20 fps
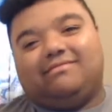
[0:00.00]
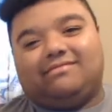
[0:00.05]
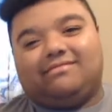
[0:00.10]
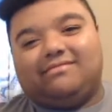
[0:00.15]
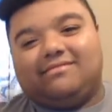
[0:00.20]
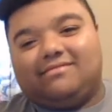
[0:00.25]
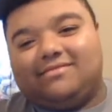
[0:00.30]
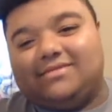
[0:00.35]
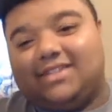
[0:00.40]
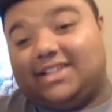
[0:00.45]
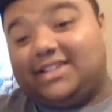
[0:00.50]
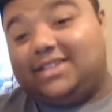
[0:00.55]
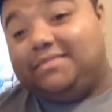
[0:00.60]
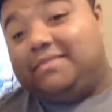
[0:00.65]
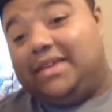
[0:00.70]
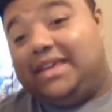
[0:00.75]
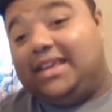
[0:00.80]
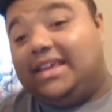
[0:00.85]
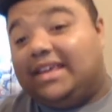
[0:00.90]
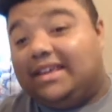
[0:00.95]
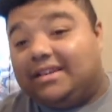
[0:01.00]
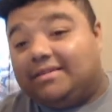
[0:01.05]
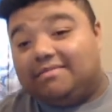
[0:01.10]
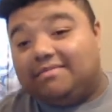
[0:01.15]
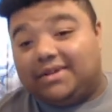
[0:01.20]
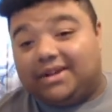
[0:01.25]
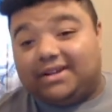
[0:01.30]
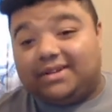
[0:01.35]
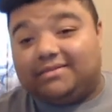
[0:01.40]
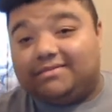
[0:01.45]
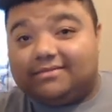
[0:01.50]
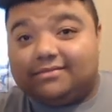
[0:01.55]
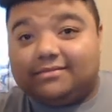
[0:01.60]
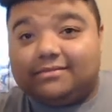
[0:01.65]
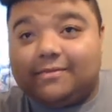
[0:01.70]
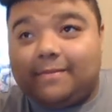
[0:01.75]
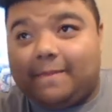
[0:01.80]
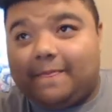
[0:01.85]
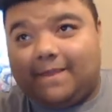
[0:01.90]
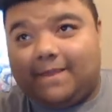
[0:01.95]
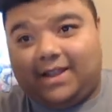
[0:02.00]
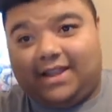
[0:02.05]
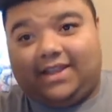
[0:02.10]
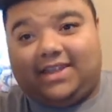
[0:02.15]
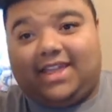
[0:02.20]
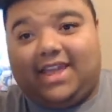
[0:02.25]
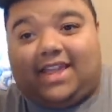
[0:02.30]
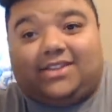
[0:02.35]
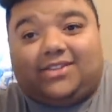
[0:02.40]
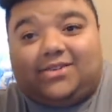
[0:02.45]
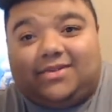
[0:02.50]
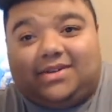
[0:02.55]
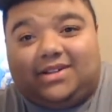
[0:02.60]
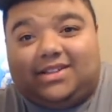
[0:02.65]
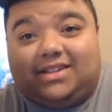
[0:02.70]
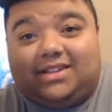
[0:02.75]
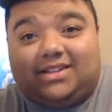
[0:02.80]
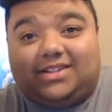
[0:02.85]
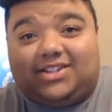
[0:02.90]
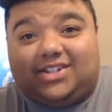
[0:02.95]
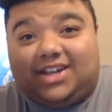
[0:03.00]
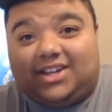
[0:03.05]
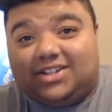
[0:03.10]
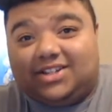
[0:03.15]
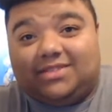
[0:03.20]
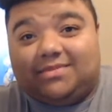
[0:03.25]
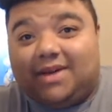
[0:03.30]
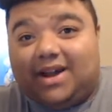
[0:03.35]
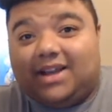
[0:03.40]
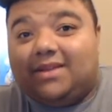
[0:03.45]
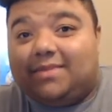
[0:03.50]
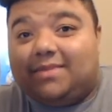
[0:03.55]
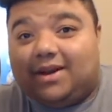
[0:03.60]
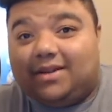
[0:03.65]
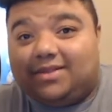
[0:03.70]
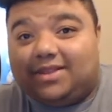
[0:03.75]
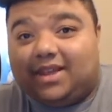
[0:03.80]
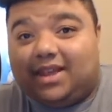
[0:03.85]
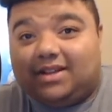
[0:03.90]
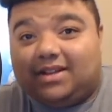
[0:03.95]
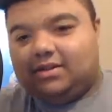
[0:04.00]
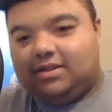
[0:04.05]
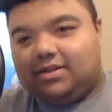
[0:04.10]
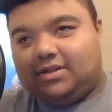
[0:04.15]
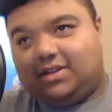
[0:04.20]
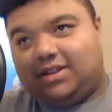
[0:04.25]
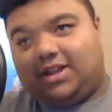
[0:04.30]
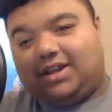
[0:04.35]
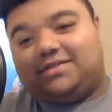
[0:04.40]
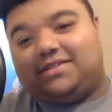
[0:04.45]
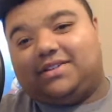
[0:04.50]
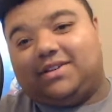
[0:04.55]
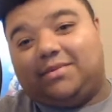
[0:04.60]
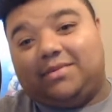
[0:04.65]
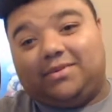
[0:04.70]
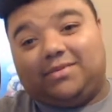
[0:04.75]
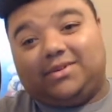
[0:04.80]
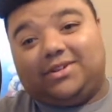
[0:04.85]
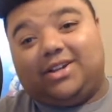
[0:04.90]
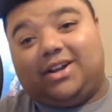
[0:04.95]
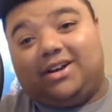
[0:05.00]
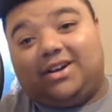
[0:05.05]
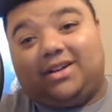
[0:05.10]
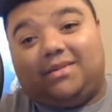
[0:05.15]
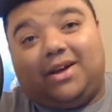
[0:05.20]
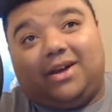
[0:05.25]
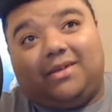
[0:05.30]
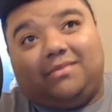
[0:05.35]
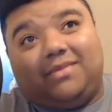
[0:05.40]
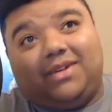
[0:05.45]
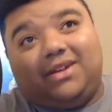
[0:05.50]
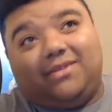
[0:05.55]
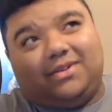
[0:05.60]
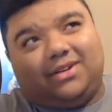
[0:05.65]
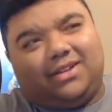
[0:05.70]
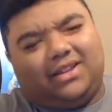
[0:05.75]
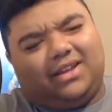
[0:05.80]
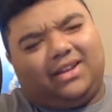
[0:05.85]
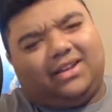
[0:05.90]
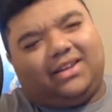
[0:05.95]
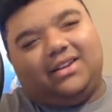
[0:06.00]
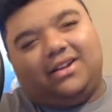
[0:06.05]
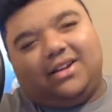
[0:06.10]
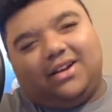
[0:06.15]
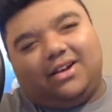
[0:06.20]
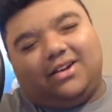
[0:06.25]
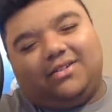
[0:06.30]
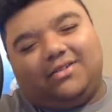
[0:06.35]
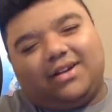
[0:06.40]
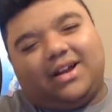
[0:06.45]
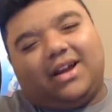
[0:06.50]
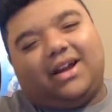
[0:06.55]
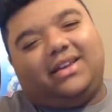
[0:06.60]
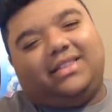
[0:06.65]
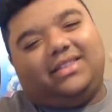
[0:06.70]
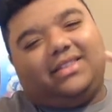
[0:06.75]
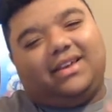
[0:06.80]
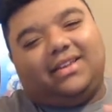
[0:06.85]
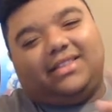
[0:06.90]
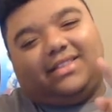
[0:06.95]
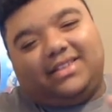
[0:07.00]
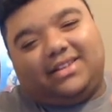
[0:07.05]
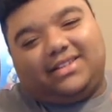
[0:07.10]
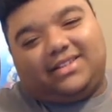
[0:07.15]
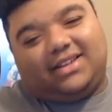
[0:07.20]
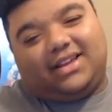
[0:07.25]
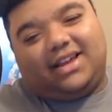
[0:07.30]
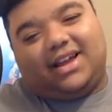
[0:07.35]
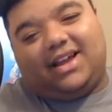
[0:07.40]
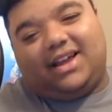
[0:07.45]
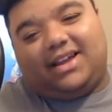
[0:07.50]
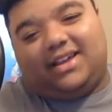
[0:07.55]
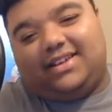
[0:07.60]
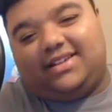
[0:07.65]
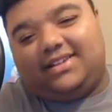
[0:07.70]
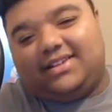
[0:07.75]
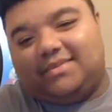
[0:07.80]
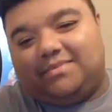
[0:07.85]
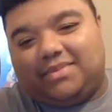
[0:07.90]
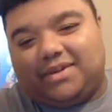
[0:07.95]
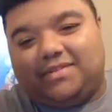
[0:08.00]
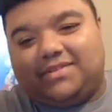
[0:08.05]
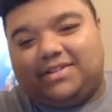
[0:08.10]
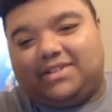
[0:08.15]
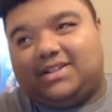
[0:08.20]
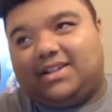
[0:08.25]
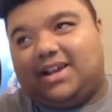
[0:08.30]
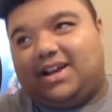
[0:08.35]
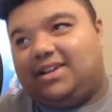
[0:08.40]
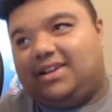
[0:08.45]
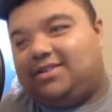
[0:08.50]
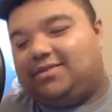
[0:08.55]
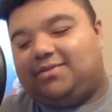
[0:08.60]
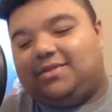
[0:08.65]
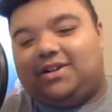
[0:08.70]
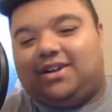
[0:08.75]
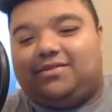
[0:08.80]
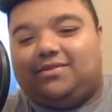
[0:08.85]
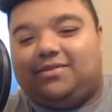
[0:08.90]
that's mean, but I can't do anything to change his mind about that. Like, if someone were talking about me and were like, you know, I think this guy, he's above a size, whatever